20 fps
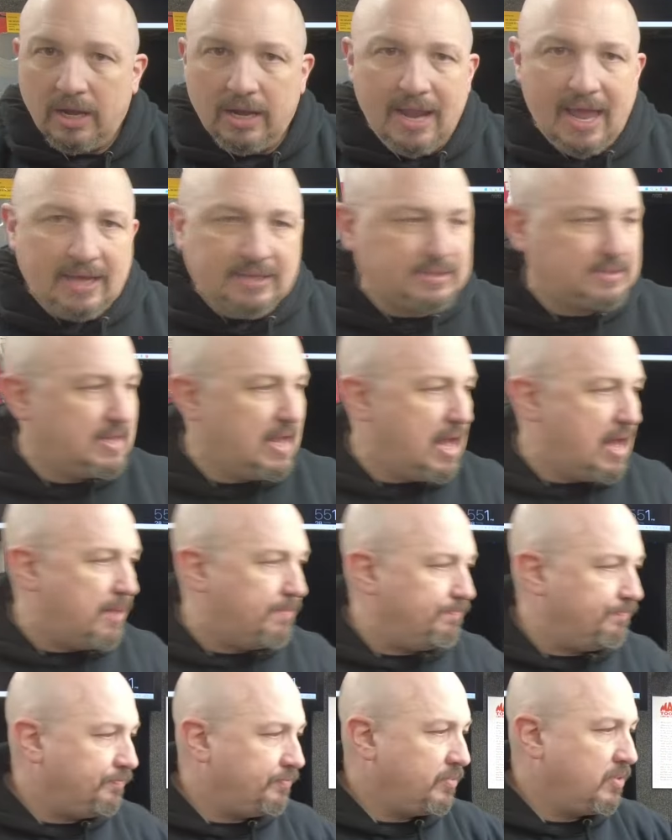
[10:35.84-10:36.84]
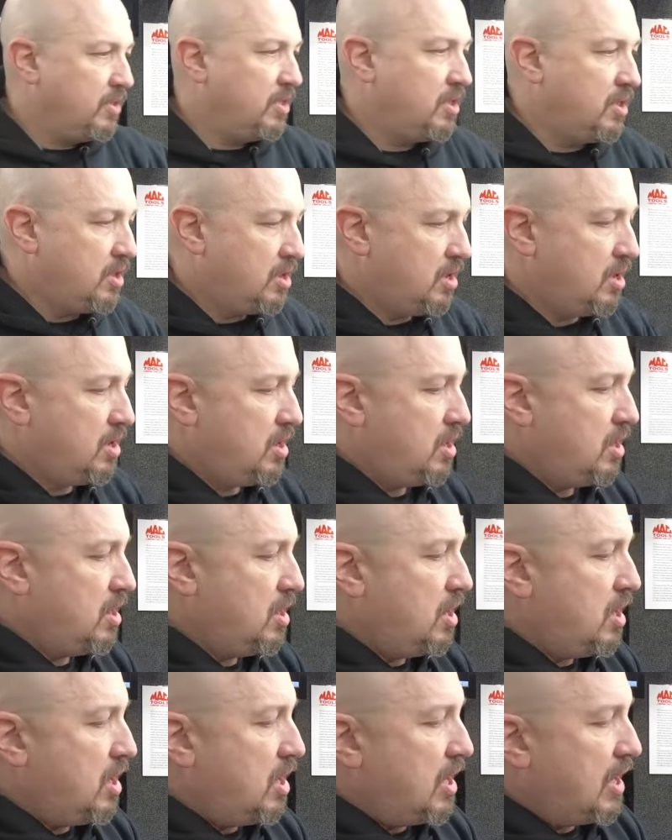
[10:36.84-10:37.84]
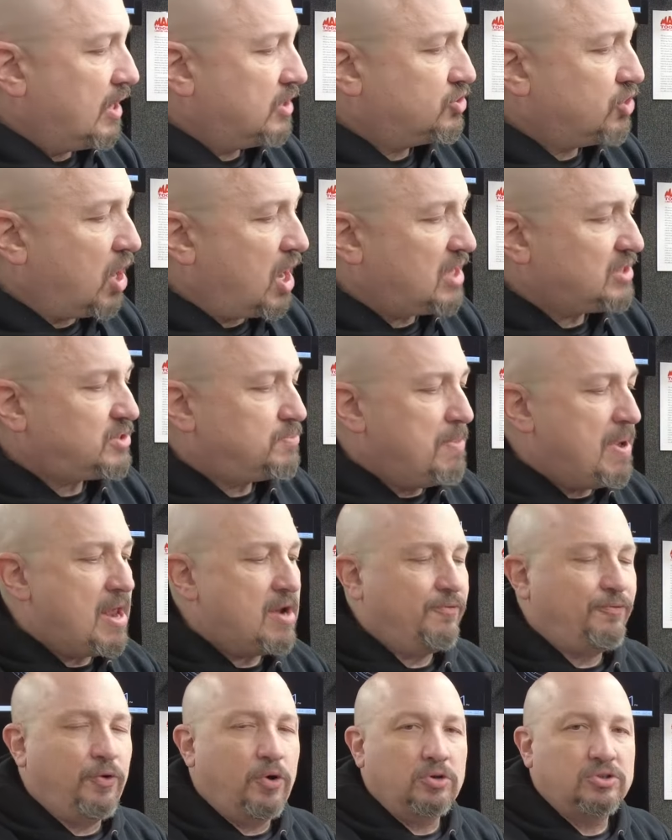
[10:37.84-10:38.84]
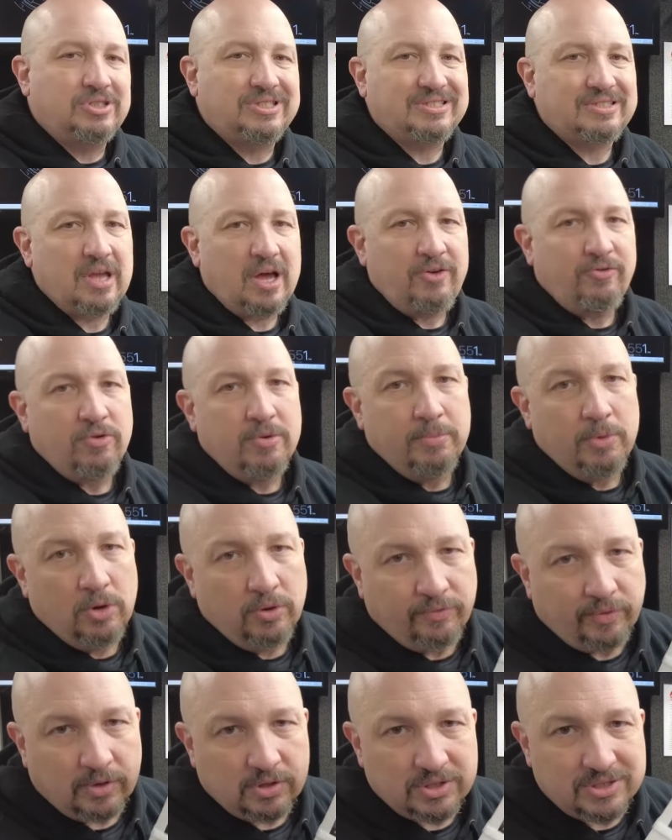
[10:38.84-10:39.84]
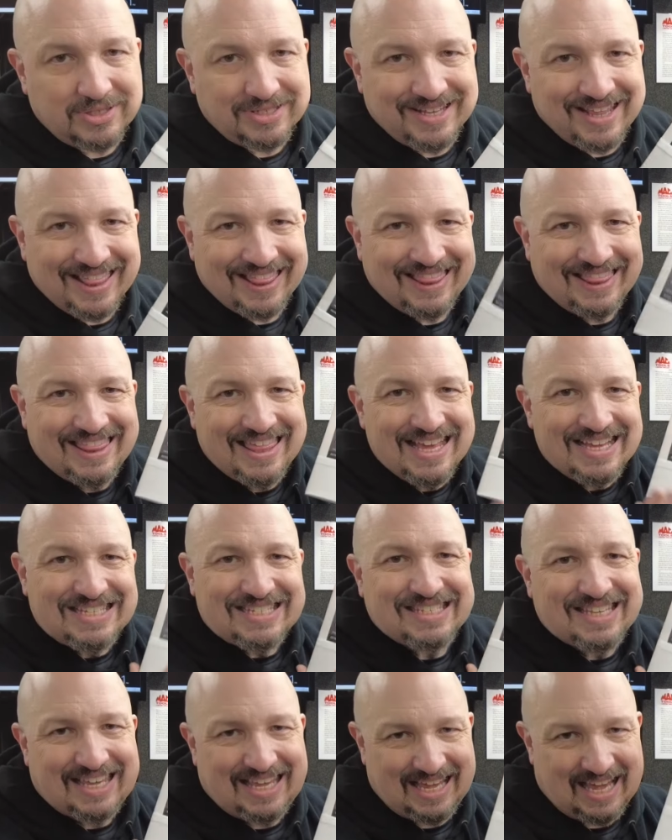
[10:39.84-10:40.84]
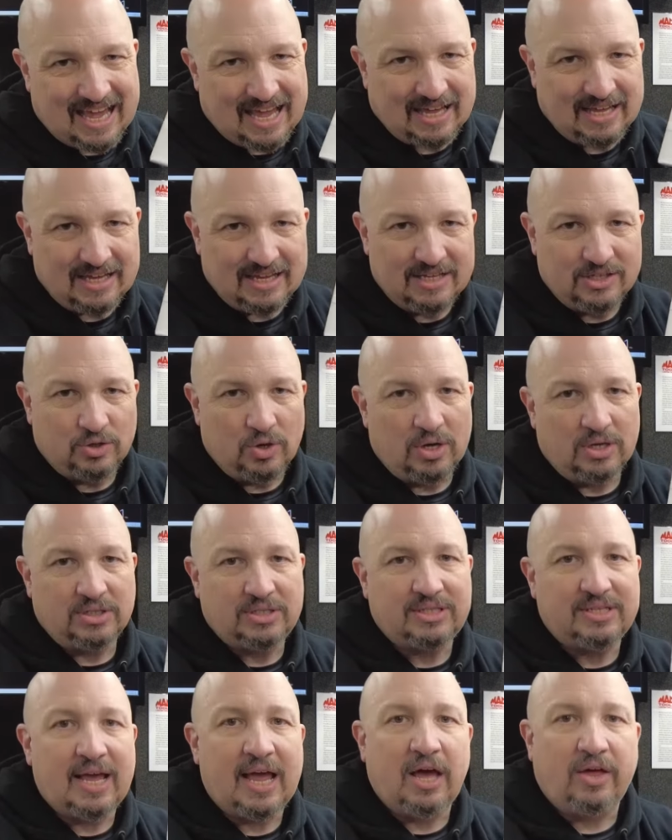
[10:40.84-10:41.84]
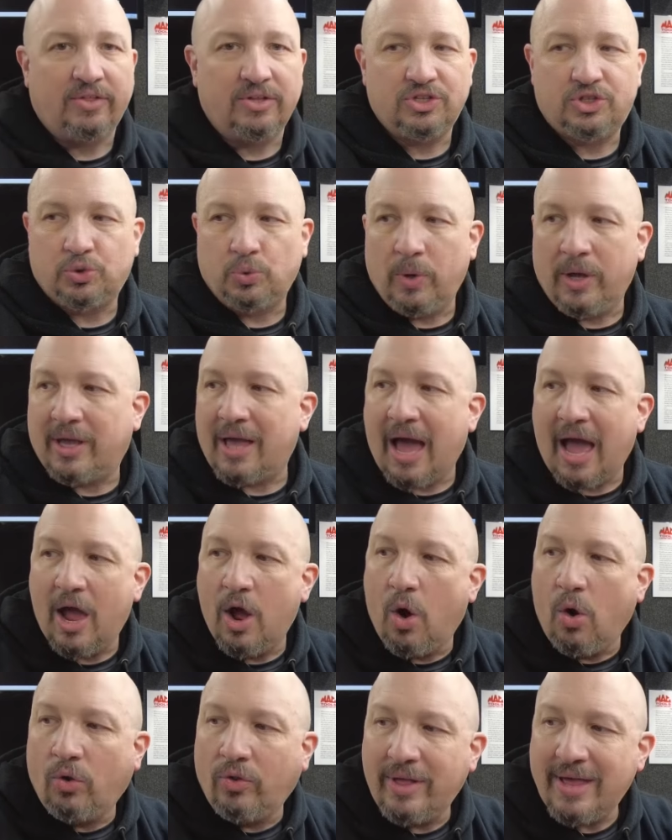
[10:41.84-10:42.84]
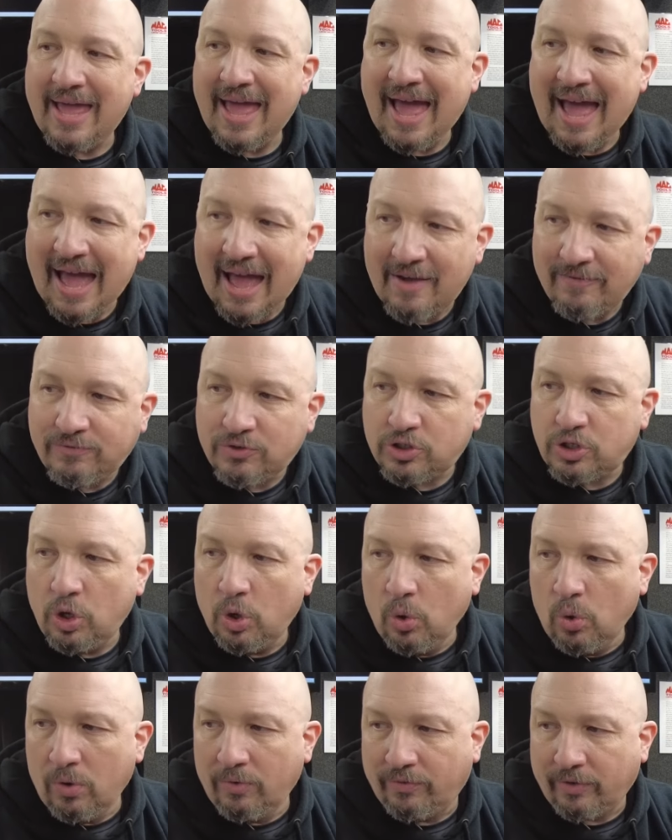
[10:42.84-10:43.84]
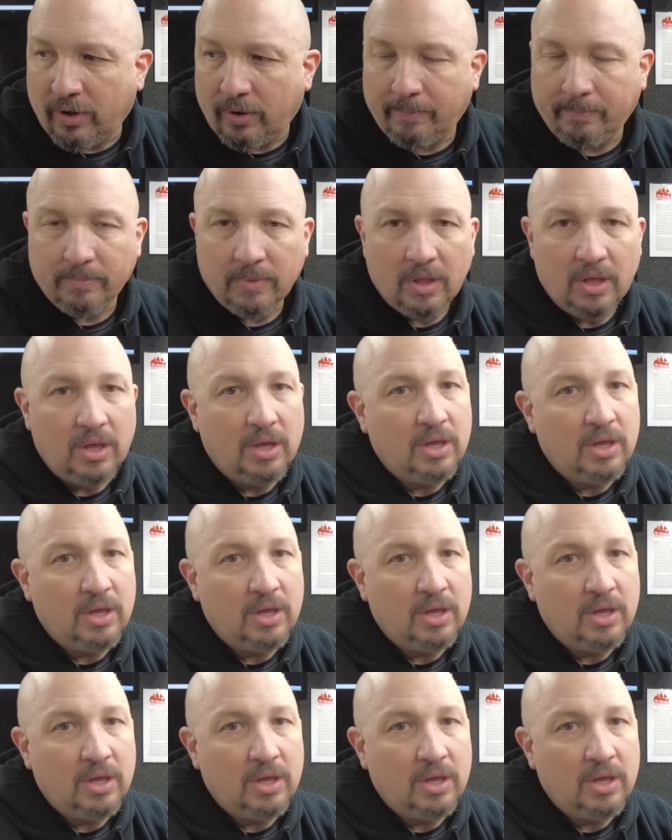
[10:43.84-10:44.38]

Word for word: Next up, exhaust manifold stud removers. This kit is on sale this week. I only have two of them.